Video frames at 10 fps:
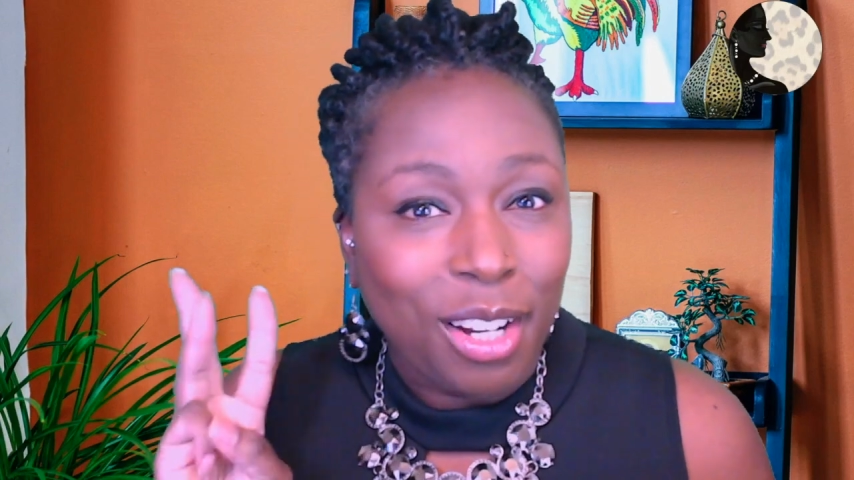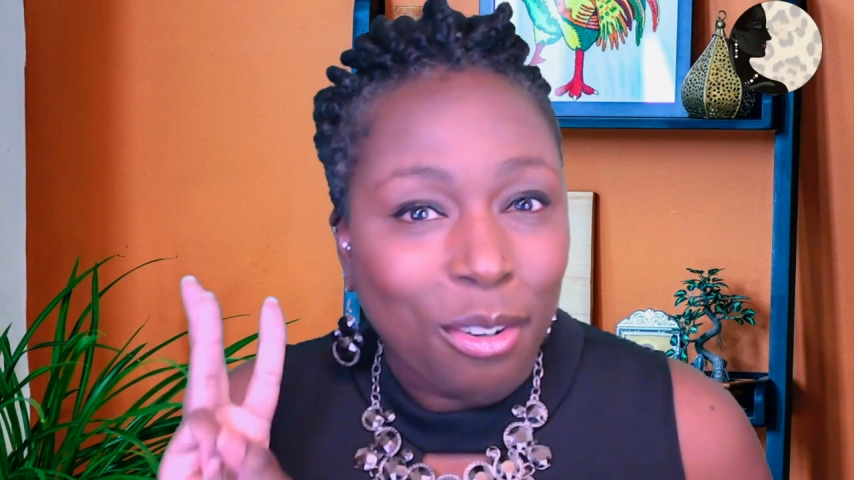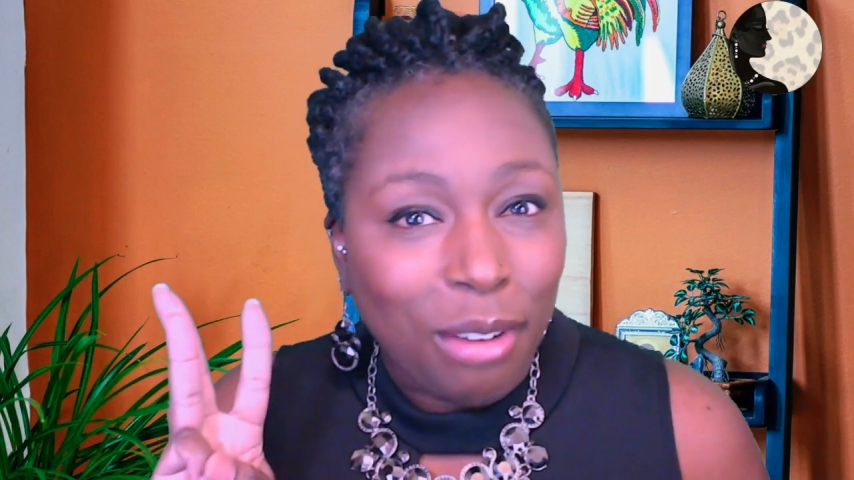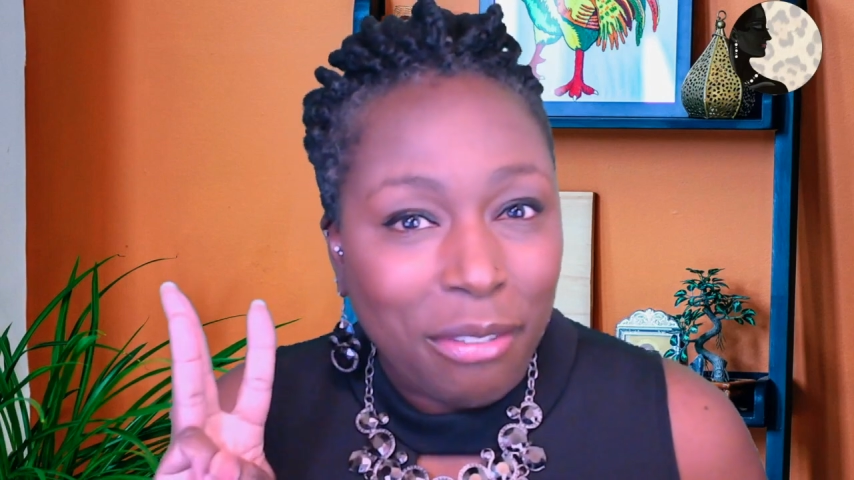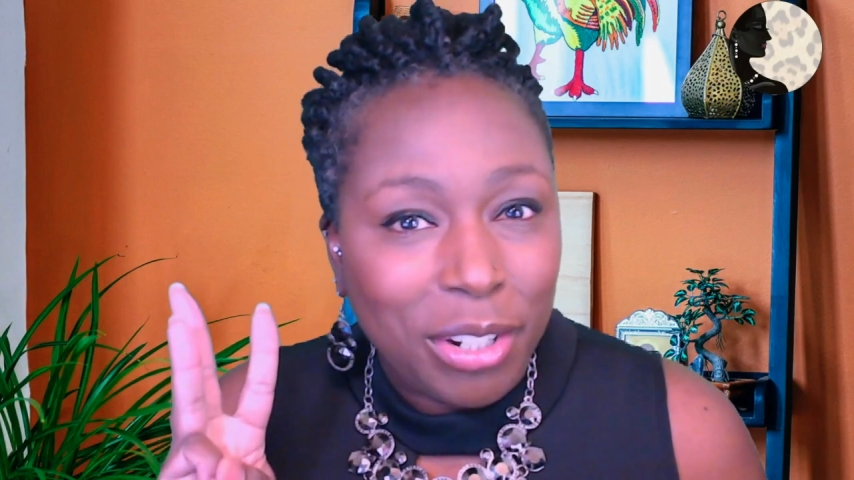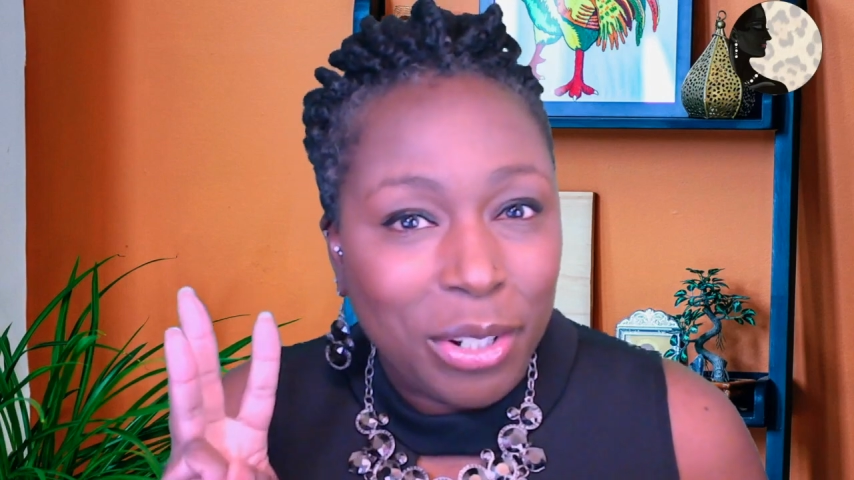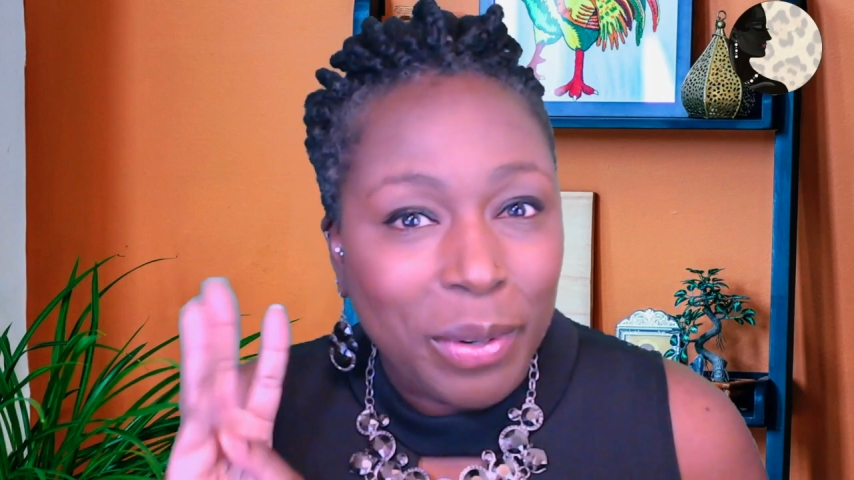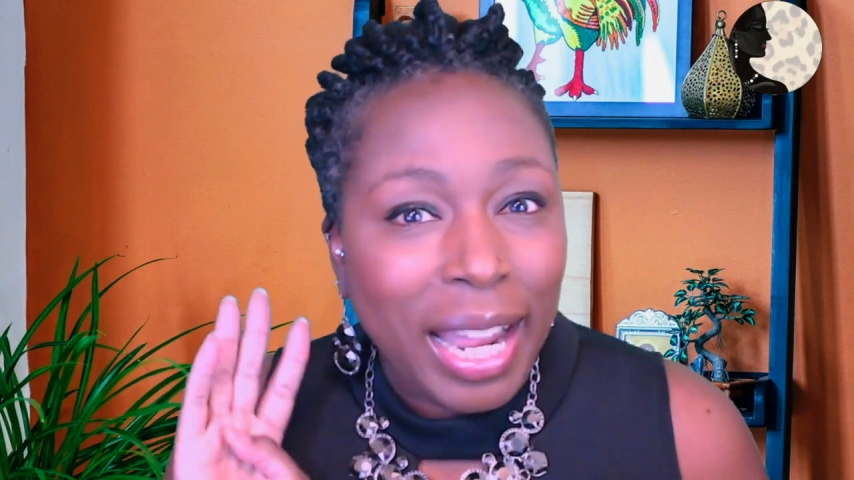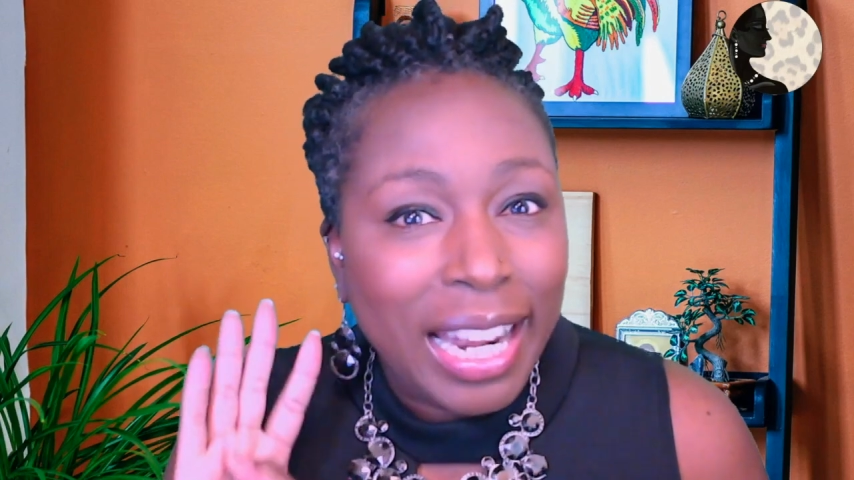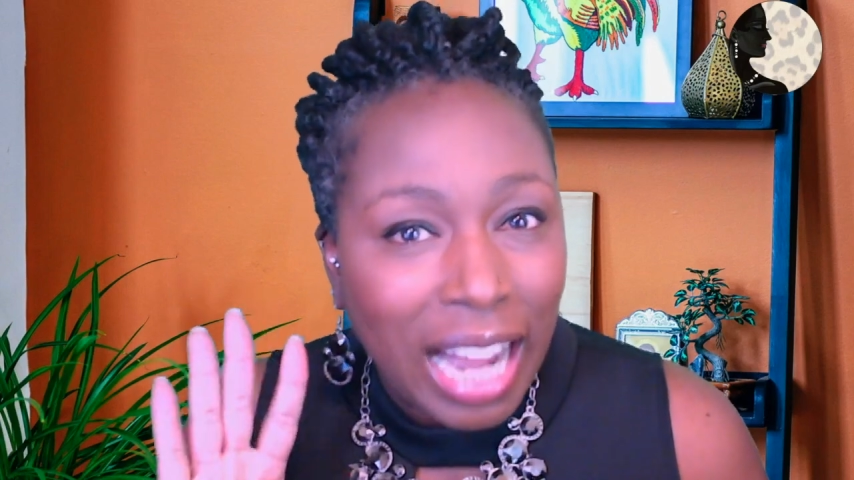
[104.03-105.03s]
revenue,
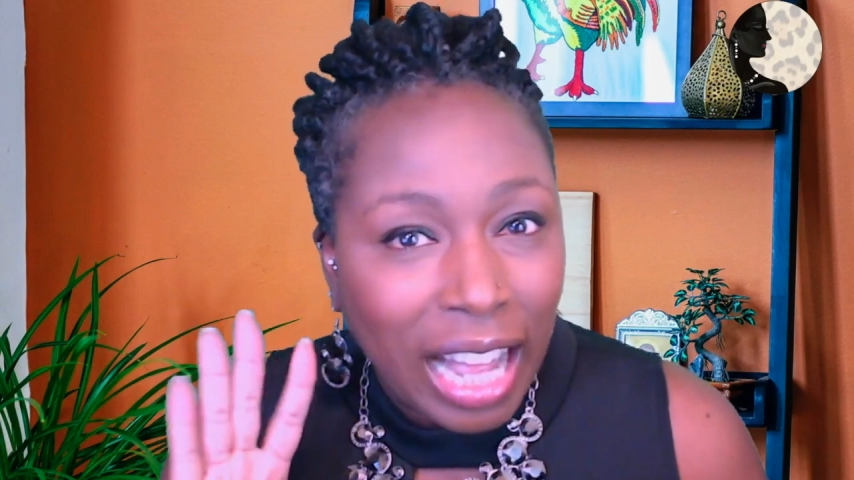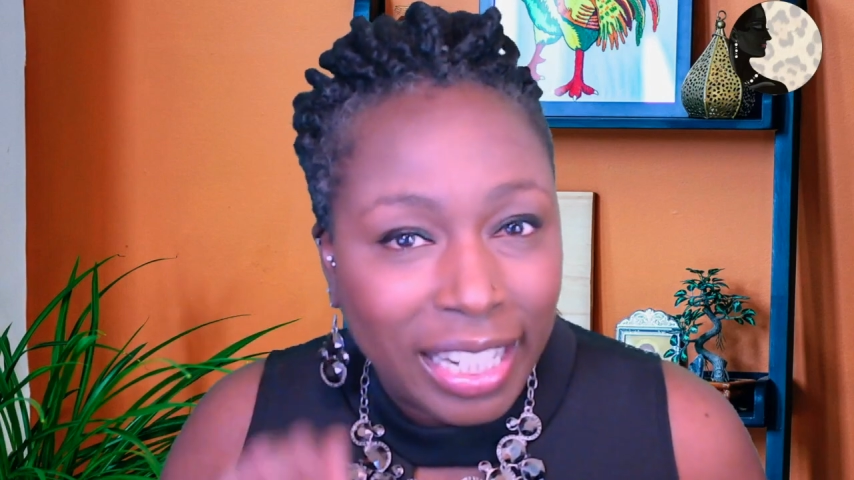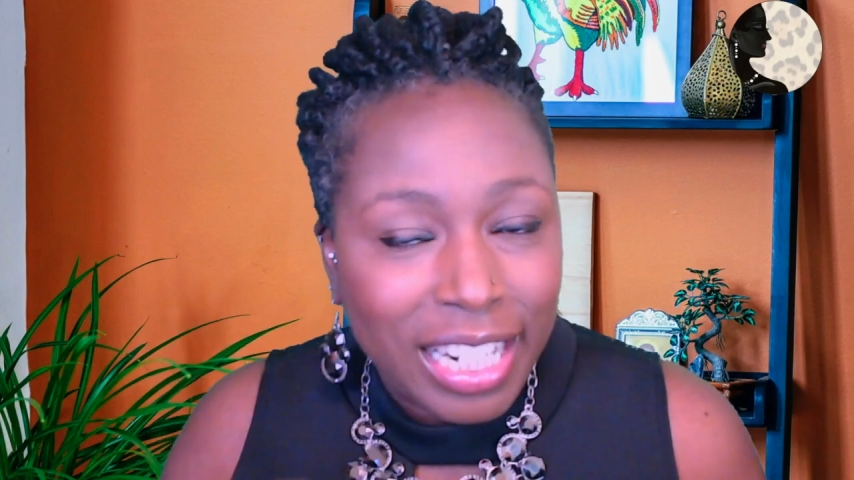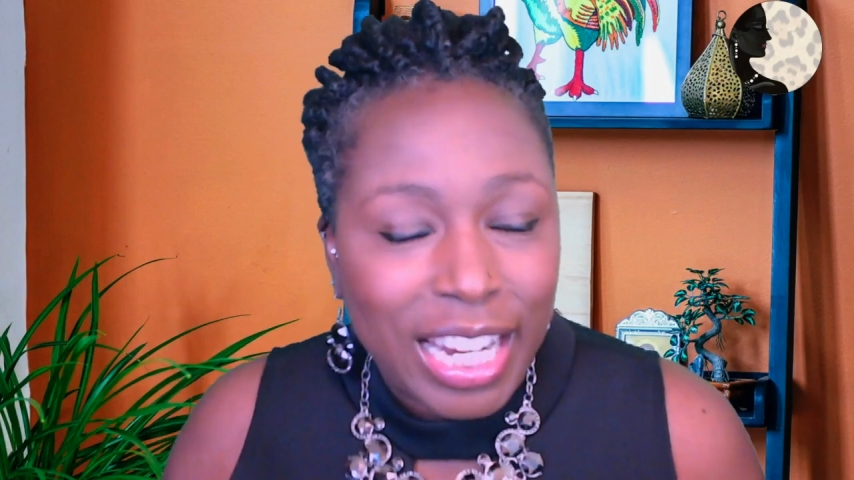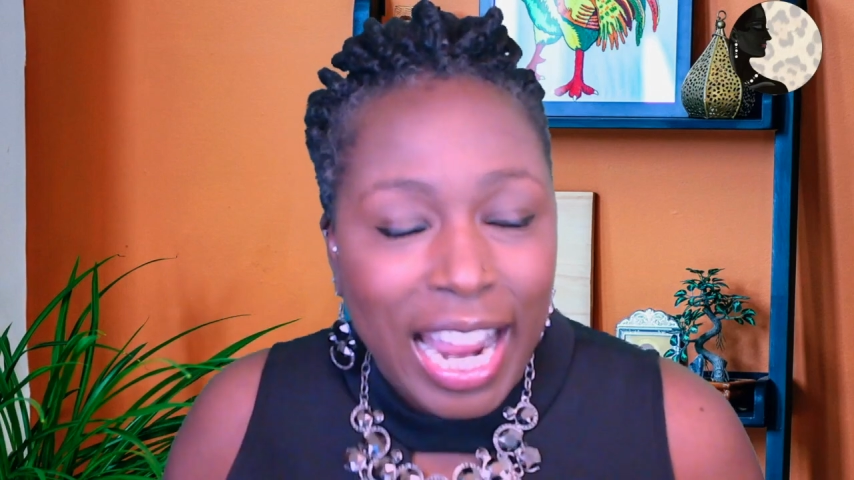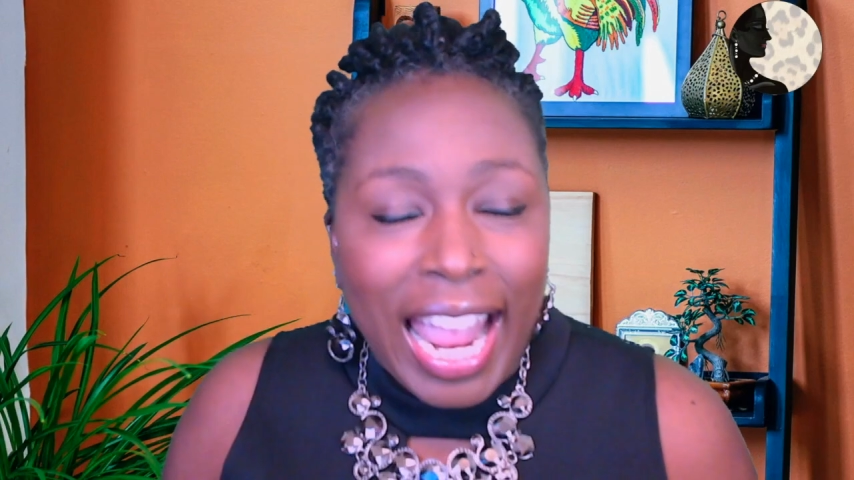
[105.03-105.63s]
and knowledge.